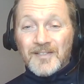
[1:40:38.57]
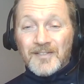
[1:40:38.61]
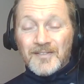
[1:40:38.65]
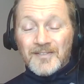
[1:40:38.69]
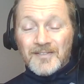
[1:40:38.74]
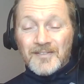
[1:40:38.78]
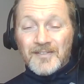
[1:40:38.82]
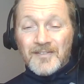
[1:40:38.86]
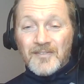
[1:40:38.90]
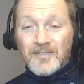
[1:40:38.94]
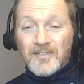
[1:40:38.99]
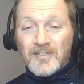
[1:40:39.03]

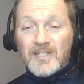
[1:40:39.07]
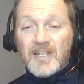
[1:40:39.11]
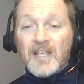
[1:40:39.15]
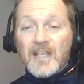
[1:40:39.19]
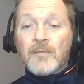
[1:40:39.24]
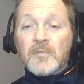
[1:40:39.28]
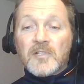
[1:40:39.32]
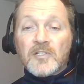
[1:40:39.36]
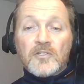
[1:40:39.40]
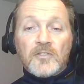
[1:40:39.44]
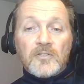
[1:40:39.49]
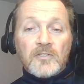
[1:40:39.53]
The the
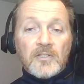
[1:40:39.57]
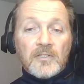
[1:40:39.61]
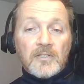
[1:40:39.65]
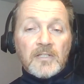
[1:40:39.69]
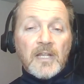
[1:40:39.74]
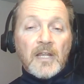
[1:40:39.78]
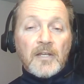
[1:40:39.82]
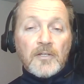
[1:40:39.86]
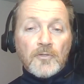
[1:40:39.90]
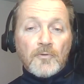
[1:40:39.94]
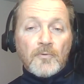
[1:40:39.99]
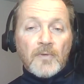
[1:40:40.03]
damage is
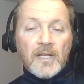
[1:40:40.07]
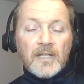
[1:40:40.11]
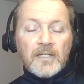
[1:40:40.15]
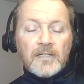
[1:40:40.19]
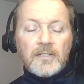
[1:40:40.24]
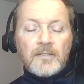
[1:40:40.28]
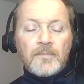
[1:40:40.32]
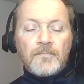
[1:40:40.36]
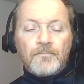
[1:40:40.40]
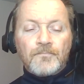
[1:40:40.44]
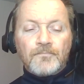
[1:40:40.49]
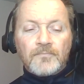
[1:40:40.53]

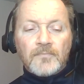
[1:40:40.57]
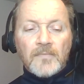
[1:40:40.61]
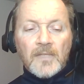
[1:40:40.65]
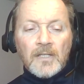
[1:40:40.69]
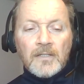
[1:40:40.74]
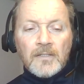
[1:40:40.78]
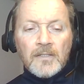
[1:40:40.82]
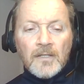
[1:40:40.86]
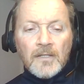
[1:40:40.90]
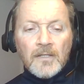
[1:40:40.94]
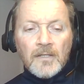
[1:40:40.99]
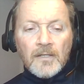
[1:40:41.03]
attenuated,
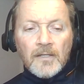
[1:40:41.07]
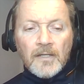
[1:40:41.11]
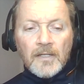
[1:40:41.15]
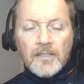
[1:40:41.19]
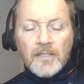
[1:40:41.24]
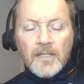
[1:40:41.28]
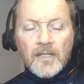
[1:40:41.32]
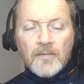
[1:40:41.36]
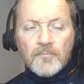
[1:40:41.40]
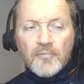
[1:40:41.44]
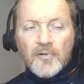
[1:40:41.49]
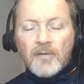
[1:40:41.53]

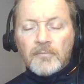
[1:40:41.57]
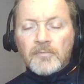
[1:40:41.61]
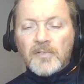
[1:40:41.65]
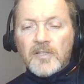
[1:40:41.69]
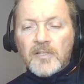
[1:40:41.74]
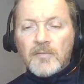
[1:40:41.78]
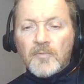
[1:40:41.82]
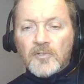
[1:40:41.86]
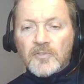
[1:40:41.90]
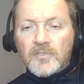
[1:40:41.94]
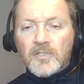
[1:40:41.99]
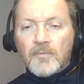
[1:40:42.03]
and, and probably
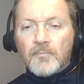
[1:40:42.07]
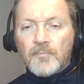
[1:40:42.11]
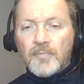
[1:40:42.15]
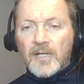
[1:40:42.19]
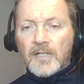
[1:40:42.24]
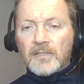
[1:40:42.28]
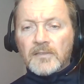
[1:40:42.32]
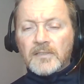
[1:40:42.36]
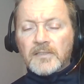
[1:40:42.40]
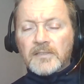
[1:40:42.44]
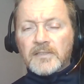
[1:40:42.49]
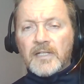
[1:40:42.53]
the most
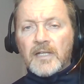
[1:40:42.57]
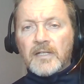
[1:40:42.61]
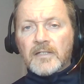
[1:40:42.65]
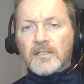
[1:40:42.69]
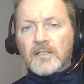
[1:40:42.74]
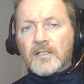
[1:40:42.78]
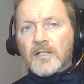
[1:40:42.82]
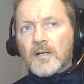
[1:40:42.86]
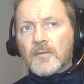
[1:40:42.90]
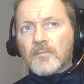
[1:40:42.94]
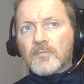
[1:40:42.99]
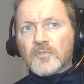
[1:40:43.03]
compelling data
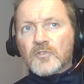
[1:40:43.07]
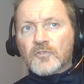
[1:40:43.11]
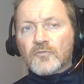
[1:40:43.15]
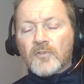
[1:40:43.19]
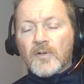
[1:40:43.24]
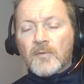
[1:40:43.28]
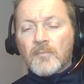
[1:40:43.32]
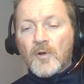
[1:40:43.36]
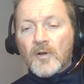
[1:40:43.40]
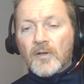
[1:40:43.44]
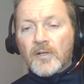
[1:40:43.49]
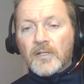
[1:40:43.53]
comes
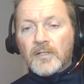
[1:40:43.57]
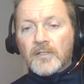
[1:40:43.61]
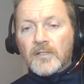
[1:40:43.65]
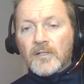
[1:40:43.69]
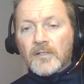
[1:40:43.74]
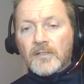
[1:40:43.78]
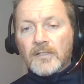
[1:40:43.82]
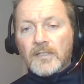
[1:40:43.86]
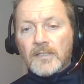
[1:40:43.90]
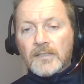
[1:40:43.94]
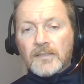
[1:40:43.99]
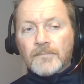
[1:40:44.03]
from an
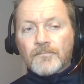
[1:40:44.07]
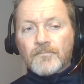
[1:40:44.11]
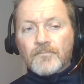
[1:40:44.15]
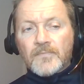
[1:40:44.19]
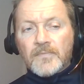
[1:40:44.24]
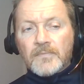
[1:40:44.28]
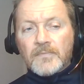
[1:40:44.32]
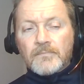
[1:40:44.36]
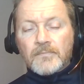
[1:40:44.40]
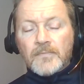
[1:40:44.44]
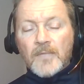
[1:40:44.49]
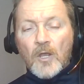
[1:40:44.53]

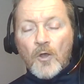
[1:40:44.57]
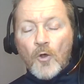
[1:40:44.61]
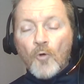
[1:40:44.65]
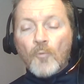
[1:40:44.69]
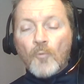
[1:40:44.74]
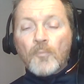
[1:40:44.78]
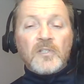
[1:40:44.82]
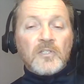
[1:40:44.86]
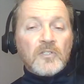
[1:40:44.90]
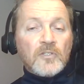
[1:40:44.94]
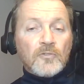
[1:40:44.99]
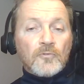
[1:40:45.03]
um,
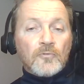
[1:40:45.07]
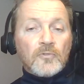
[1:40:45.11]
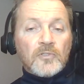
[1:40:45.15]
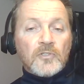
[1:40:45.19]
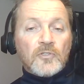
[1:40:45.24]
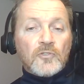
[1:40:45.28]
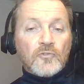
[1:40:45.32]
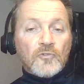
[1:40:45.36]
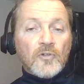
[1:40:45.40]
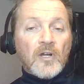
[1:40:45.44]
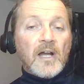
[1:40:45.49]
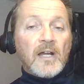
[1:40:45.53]
open
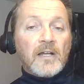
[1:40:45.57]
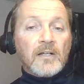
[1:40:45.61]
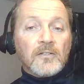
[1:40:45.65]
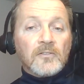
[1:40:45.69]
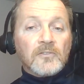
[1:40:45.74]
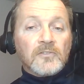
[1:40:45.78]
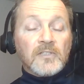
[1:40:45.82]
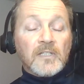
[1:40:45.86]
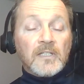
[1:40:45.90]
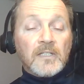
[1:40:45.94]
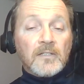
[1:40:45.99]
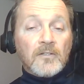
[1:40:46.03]
source
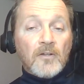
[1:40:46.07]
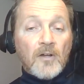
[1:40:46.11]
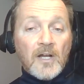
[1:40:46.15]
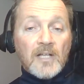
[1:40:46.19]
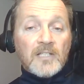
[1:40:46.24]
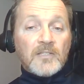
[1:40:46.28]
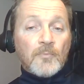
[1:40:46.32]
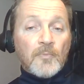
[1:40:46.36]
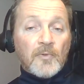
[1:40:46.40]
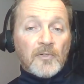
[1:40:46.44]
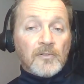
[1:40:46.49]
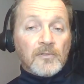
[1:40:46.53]
trials in
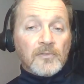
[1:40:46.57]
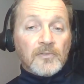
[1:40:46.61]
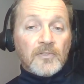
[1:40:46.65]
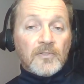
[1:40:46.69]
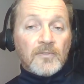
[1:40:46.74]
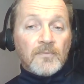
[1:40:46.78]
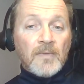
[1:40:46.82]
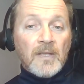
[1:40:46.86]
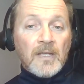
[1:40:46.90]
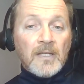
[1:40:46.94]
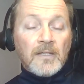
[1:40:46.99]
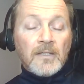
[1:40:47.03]

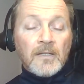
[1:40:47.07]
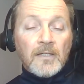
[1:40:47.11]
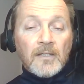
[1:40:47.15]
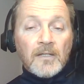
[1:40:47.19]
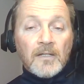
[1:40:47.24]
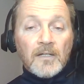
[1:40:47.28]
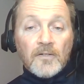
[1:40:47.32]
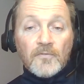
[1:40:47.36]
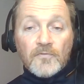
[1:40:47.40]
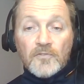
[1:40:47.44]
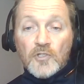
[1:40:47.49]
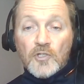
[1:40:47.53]
hospitals
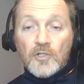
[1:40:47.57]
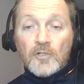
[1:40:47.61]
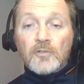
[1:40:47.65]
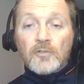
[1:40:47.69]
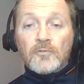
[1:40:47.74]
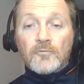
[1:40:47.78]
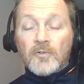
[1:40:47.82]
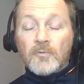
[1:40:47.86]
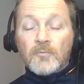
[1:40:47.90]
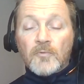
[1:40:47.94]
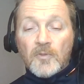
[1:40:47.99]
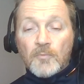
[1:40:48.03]
of
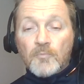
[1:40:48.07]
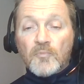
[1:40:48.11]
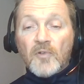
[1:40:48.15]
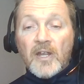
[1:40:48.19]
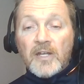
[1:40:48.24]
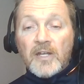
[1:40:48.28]
children with brain